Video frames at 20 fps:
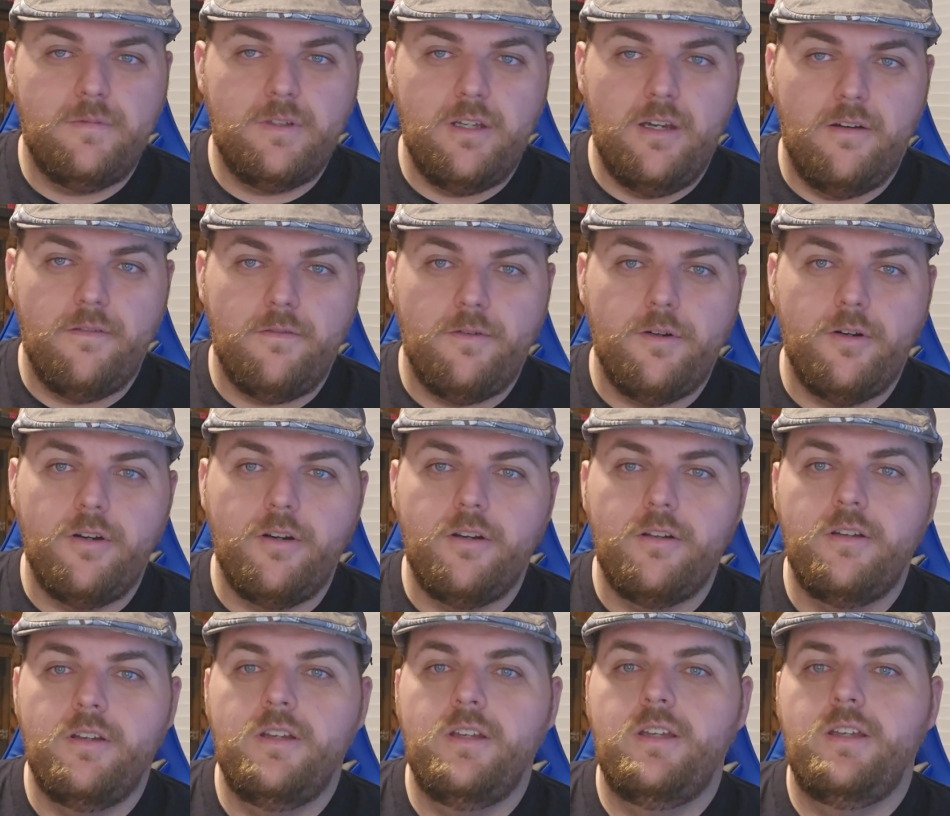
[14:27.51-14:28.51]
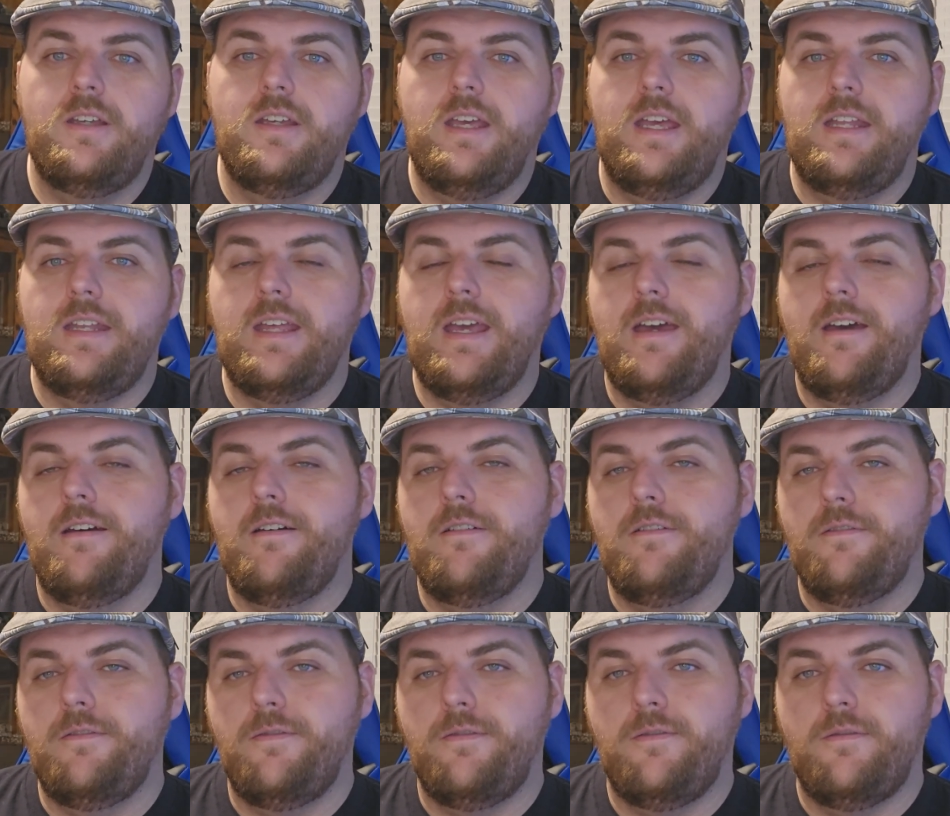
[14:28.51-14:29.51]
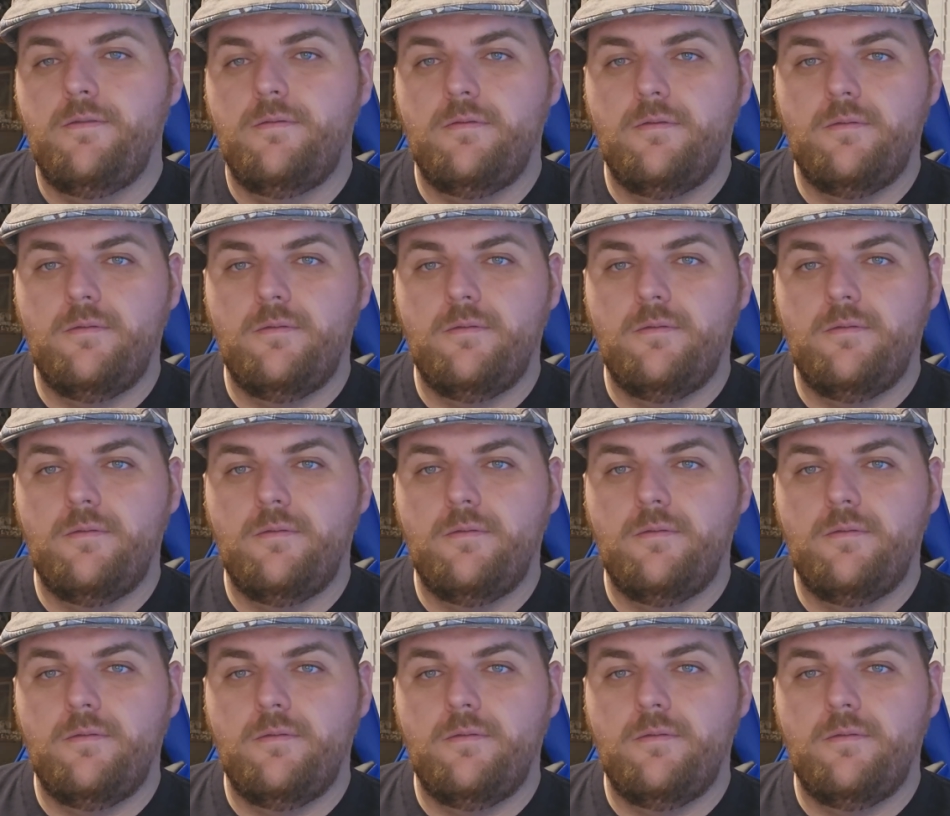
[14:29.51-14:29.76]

cover and have